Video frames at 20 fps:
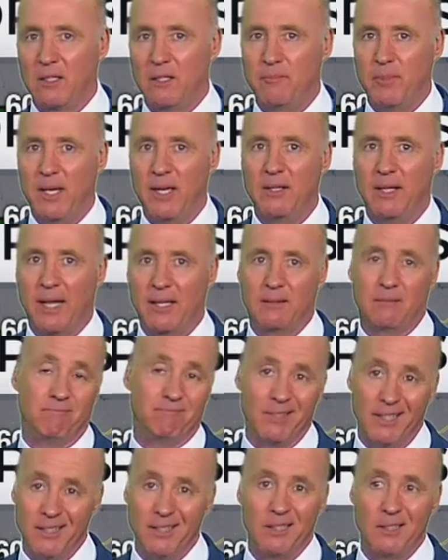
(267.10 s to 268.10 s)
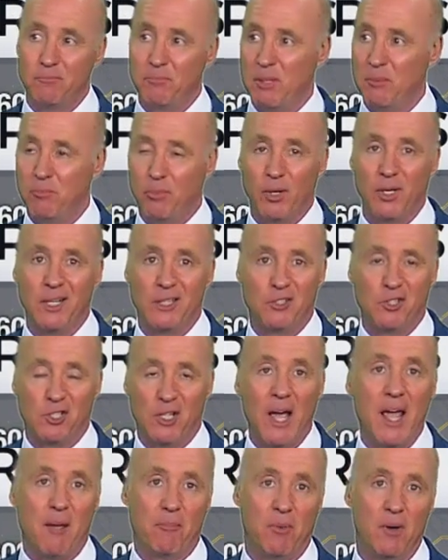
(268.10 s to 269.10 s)
to be like, oh, they're going to be in pretty good
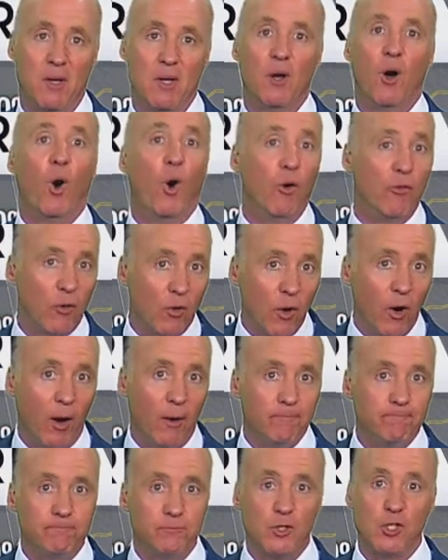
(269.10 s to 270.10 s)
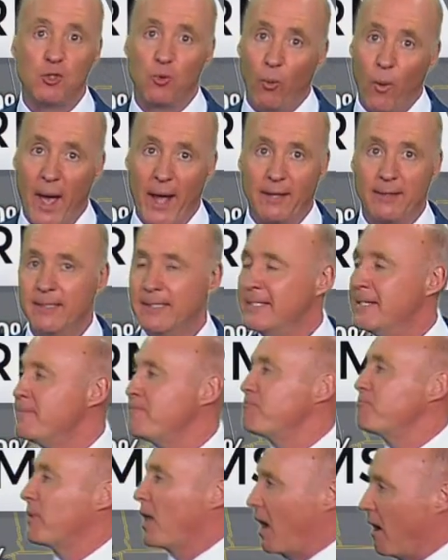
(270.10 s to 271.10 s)
shape overall, just wet.
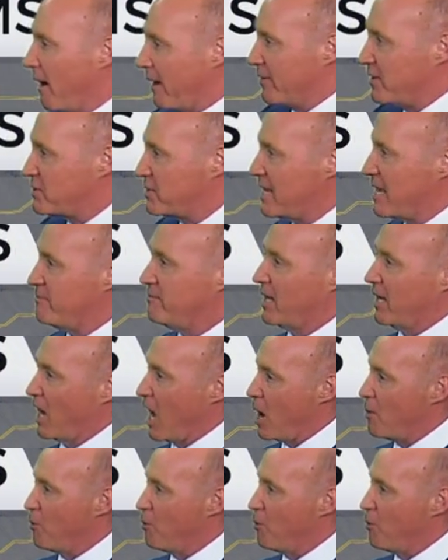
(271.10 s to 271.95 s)
All right, this evening, a